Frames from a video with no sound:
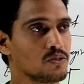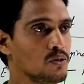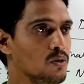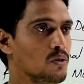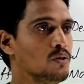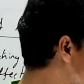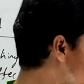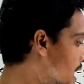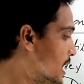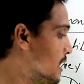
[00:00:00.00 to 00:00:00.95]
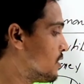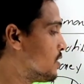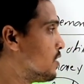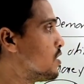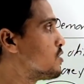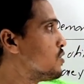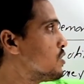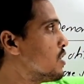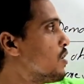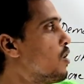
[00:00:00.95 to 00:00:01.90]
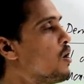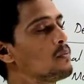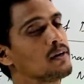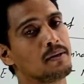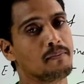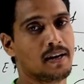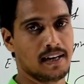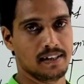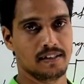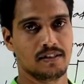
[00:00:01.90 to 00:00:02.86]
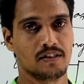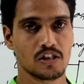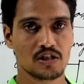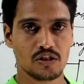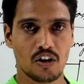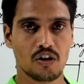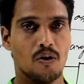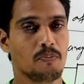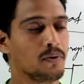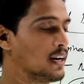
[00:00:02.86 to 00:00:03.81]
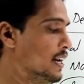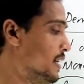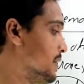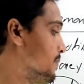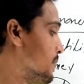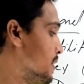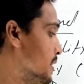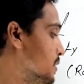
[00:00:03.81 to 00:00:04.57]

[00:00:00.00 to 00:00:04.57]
So there also the law of demand does not operate